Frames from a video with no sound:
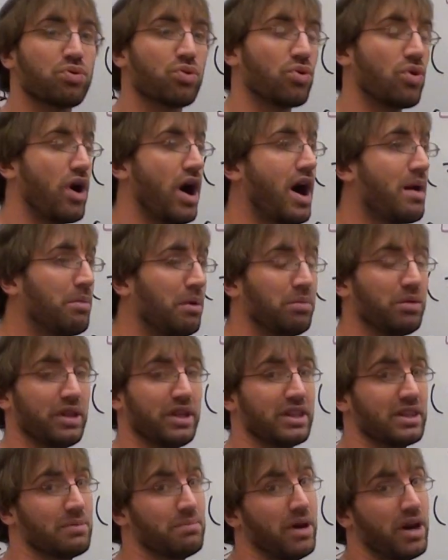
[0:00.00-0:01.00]

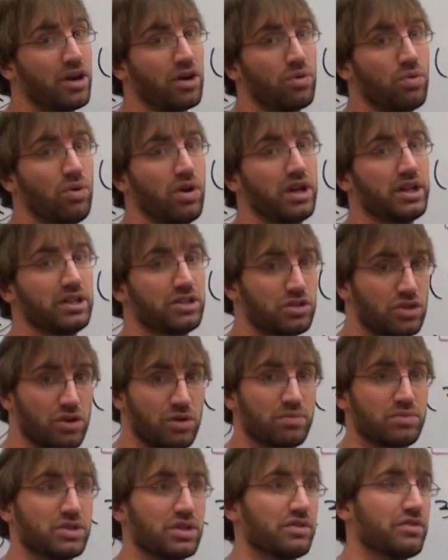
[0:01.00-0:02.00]
probably the better one in
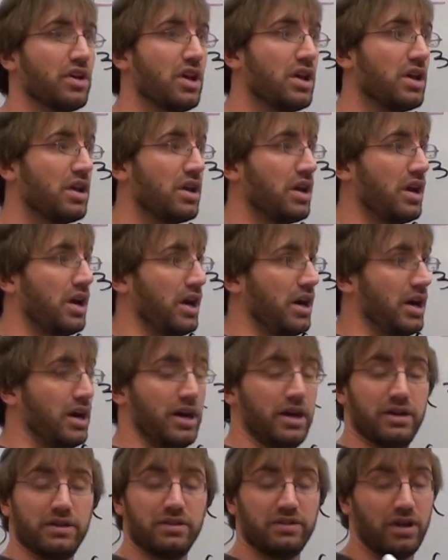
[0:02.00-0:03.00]
terms
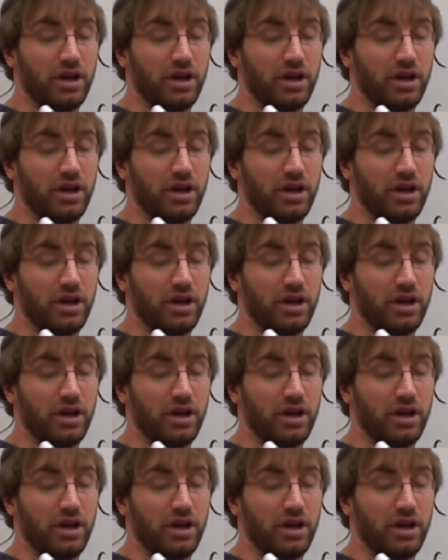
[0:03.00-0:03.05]
of